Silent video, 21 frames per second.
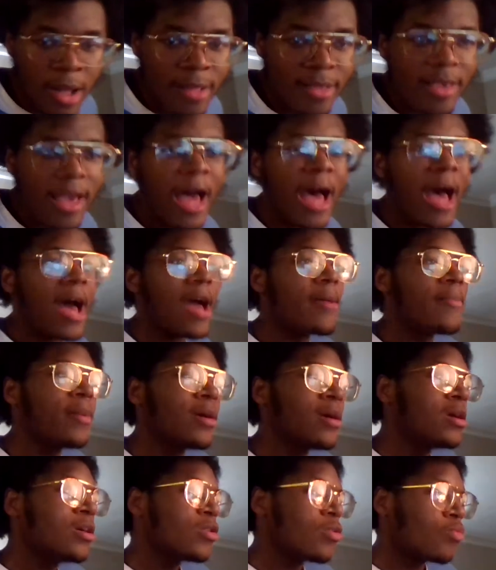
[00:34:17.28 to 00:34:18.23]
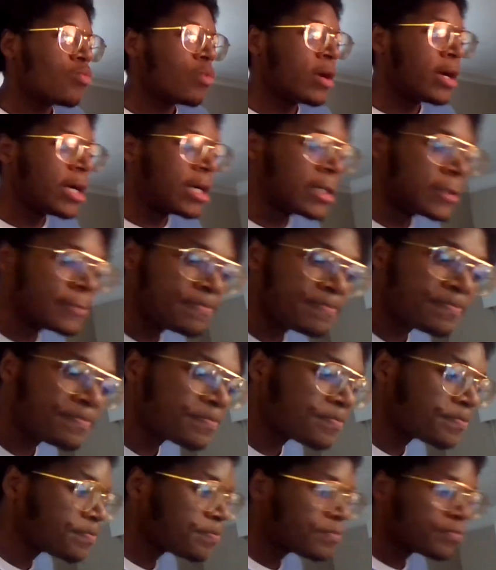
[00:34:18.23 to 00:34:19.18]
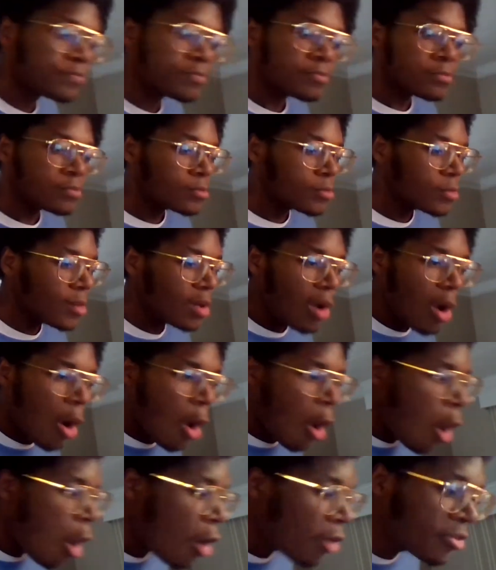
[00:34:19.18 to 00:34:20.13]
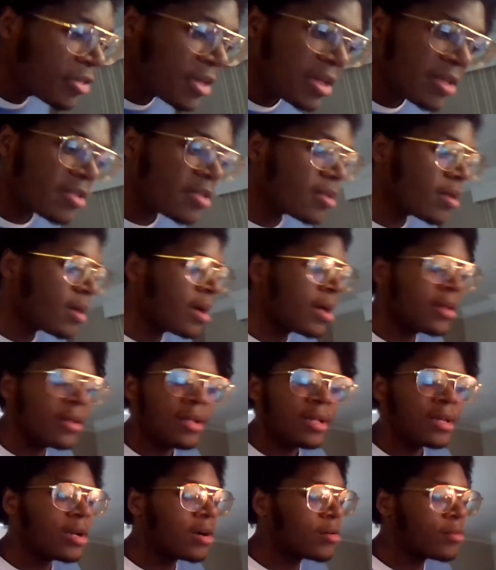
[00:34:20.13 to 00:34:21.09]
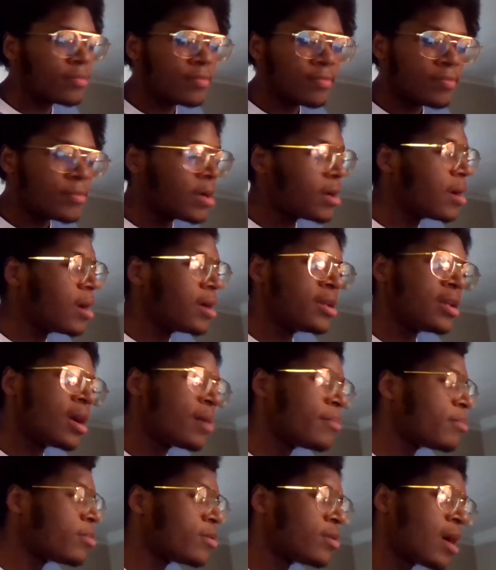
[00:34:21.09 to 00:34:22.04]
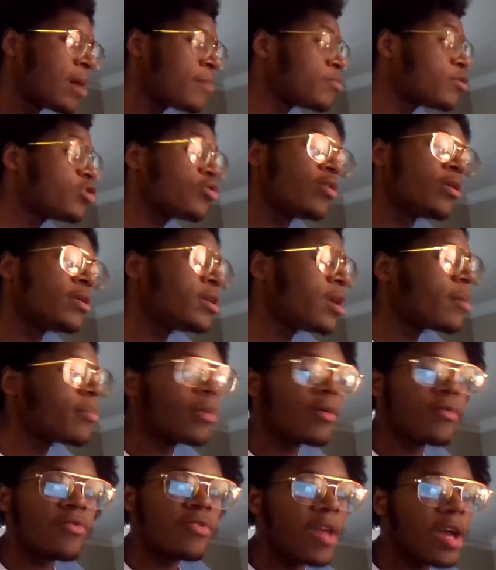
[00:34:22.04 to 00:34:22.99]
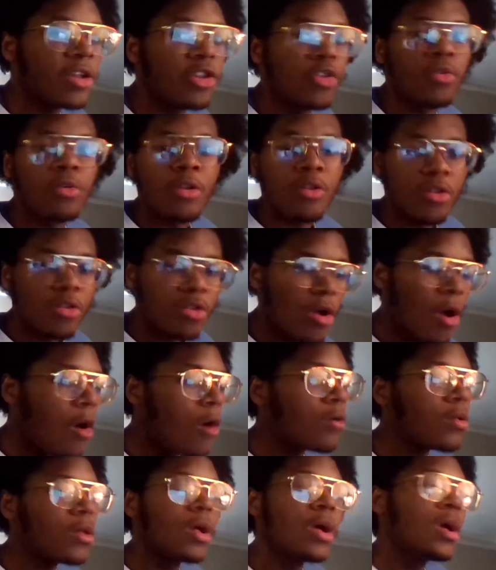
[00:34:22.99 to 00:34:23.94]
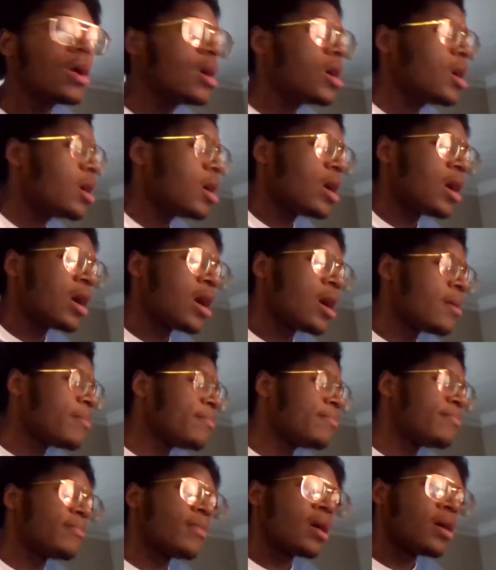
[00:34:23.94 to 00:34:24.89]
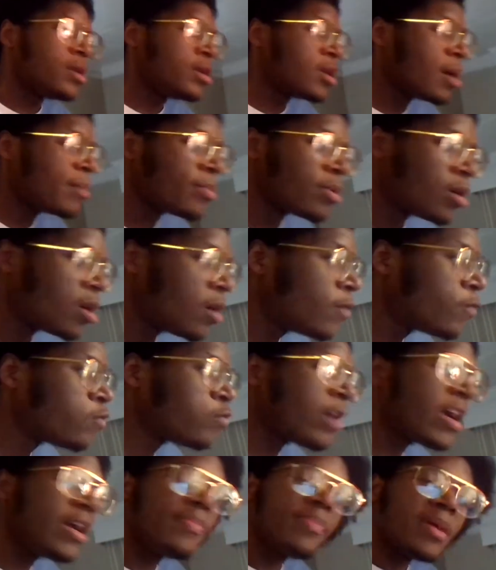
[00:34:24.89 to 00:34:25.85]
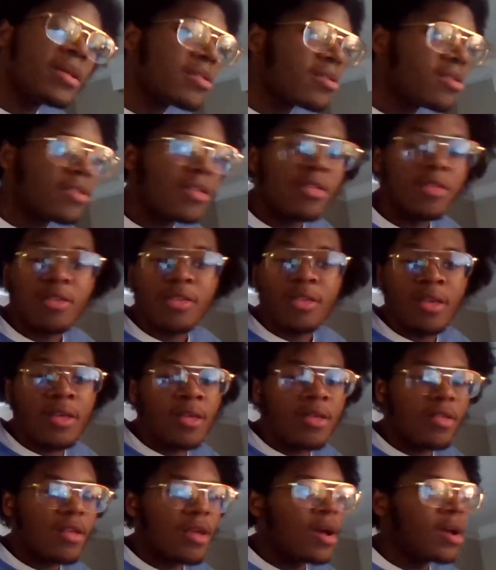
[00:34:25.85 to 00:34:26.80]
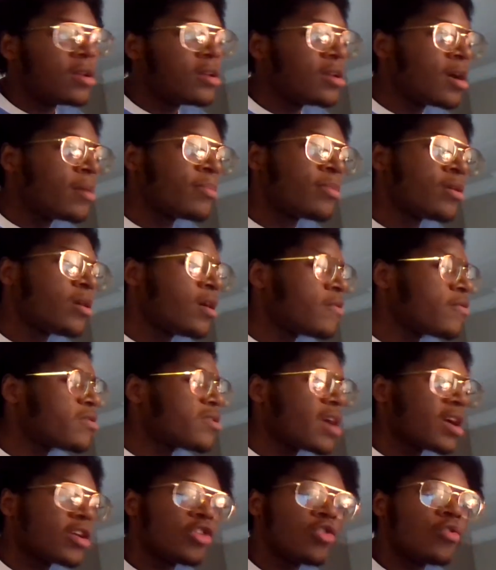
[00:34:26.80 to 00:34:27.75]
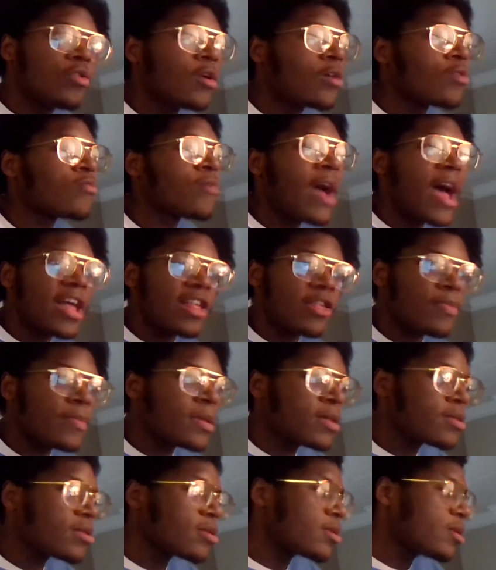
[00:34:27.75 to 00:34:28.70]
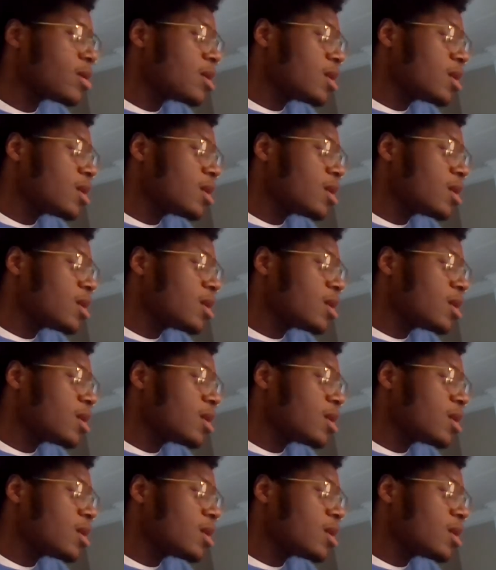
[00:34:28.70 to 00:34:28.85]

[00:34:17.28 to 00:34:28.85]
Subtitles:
time where all these, a number of sexual assault, a number of rape instances, a number of sexual harassments,